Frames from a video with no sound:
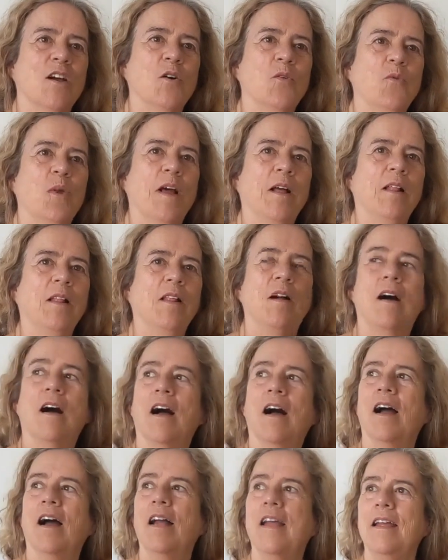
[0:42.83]
Well,
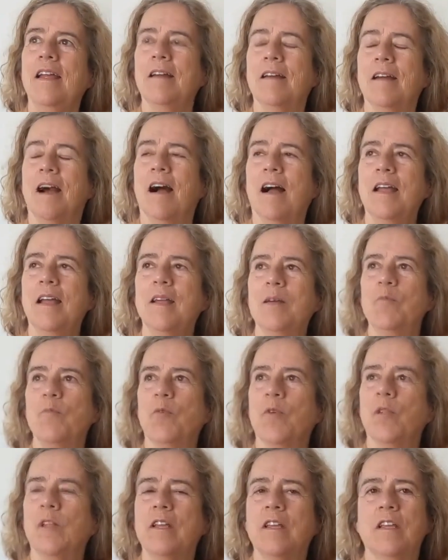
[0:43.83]
I am
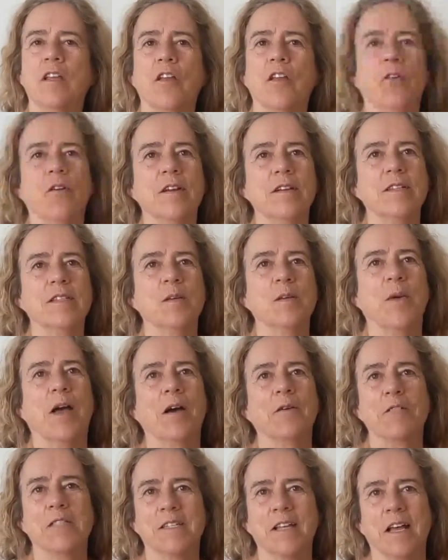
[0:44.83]
really curious
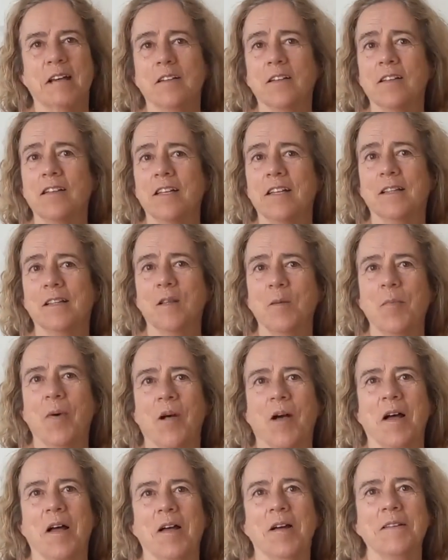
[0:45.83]
about settling in La
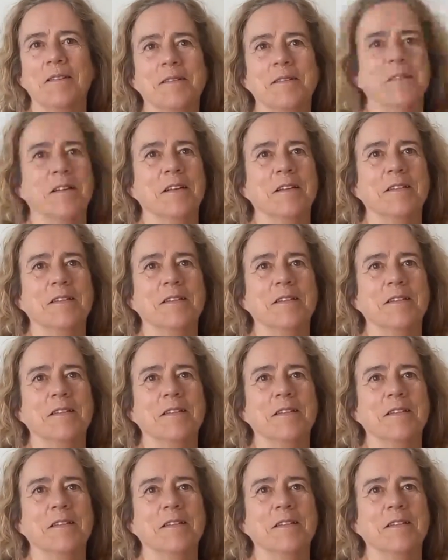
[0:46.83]
Paz.